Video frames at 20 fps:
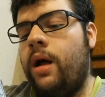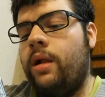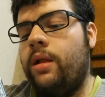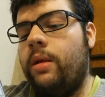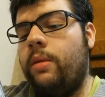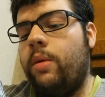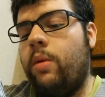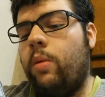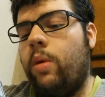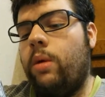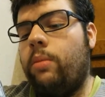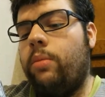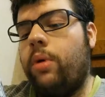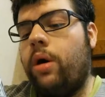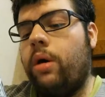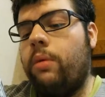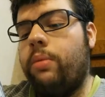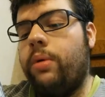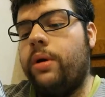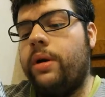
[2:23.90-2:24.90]
i limit one
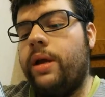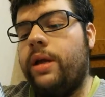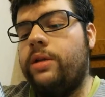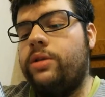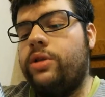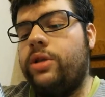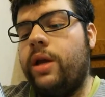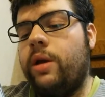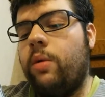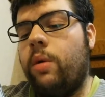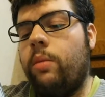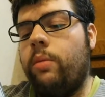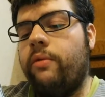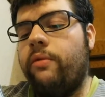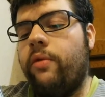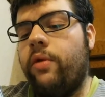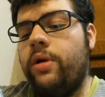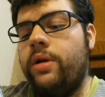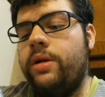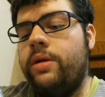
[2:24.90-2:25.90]
ball per day, shake well
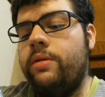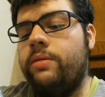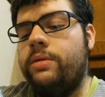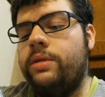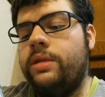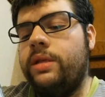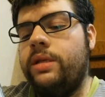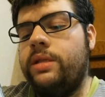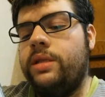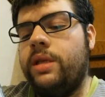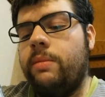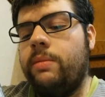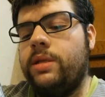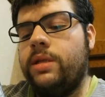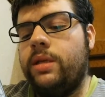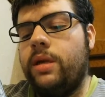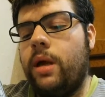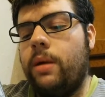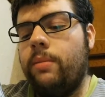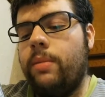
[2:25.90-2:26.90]
before use. These
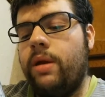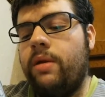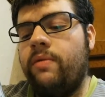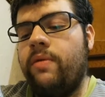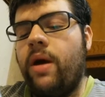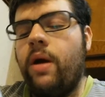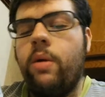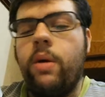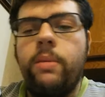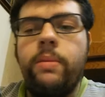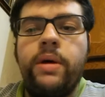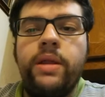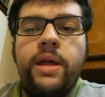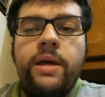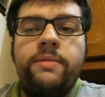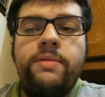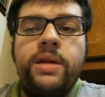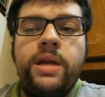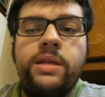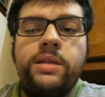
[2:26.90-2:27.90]
statements have not been evaluated by the
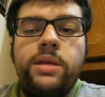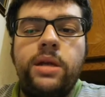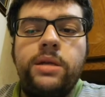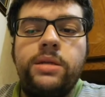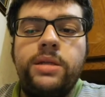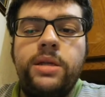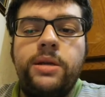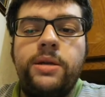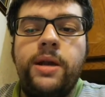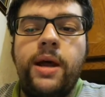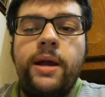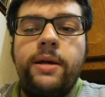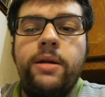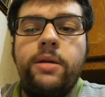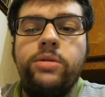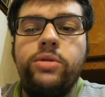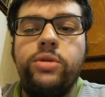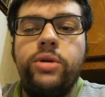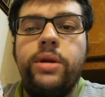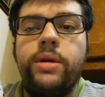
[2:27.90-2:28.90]
FDA as not intended to
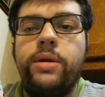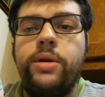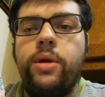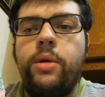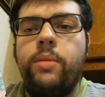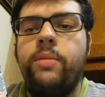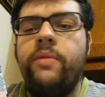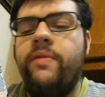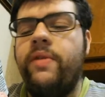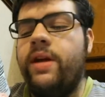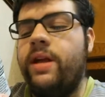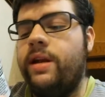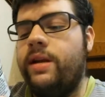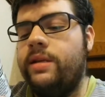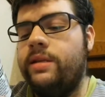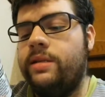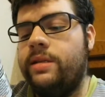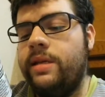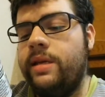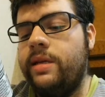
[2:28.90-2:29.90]
diagnose, treat, cure, prevent any
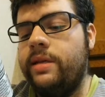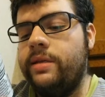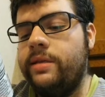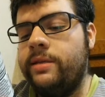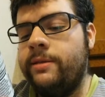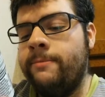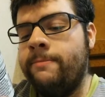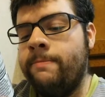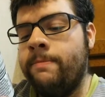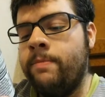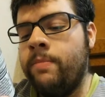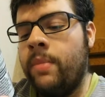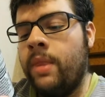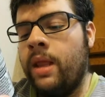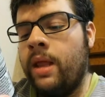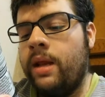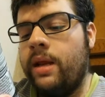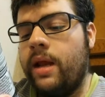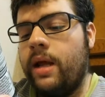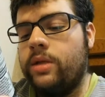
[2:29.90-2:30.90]
disease.
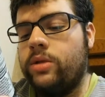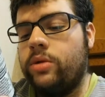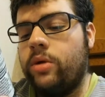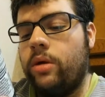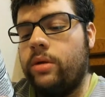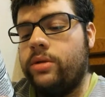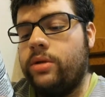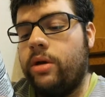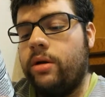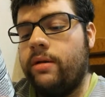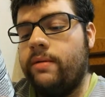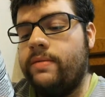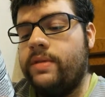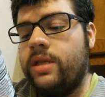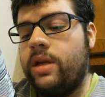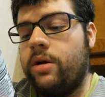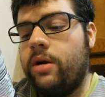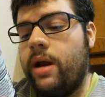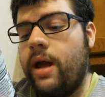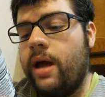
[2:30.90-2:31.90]
Natural Alternatives
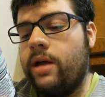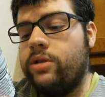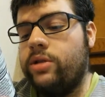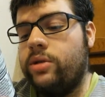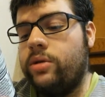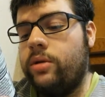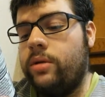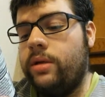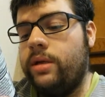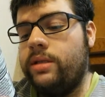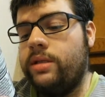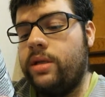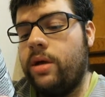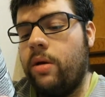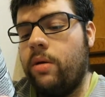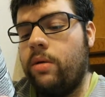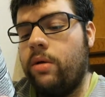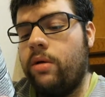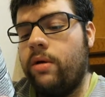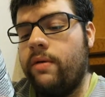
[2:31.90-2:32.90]
International is the
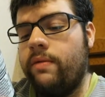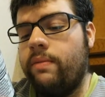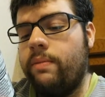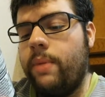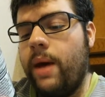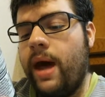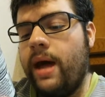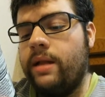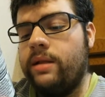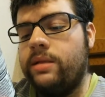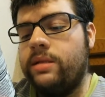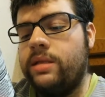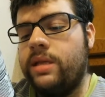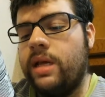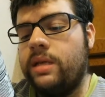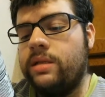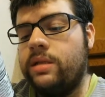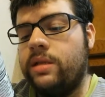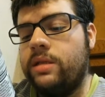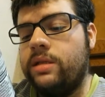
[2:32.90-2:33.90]
owner of patents
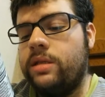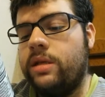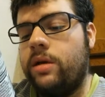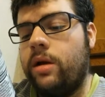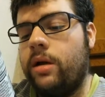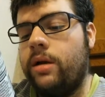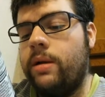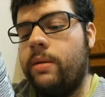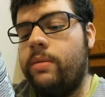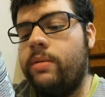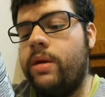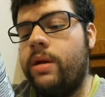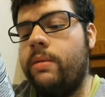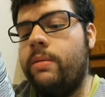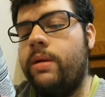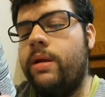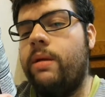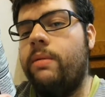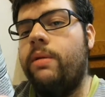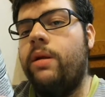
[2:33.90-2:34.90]
as listed on
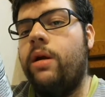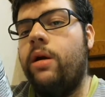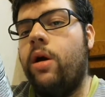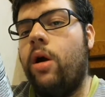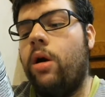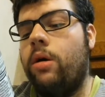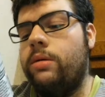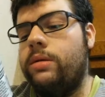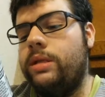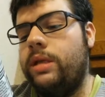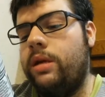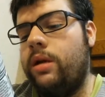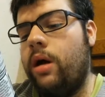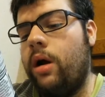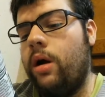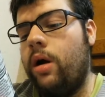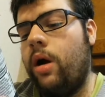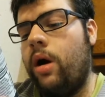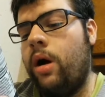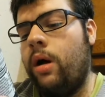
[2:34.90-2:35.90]

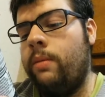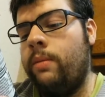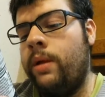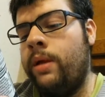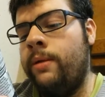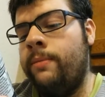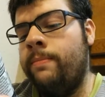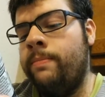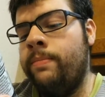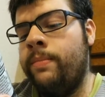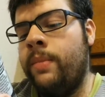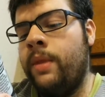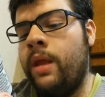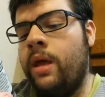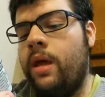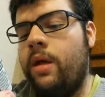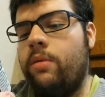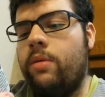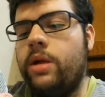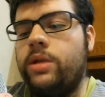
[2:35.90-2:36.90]
www.carnosyn.com
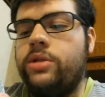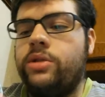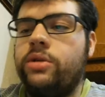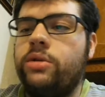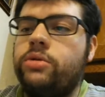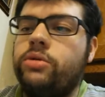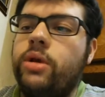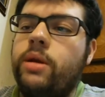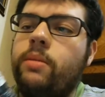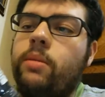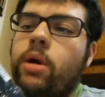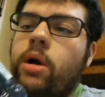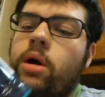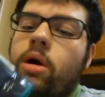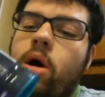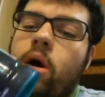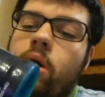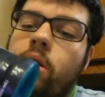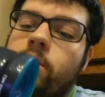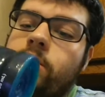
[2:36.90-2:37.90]
and registered trademark
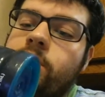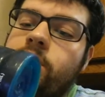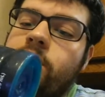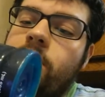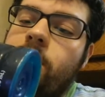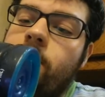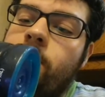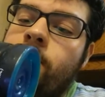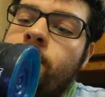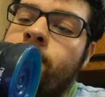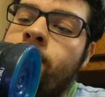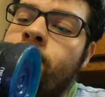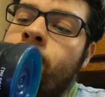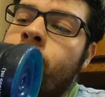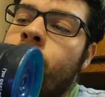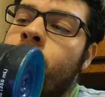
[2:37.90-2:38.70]
CarnoSyn.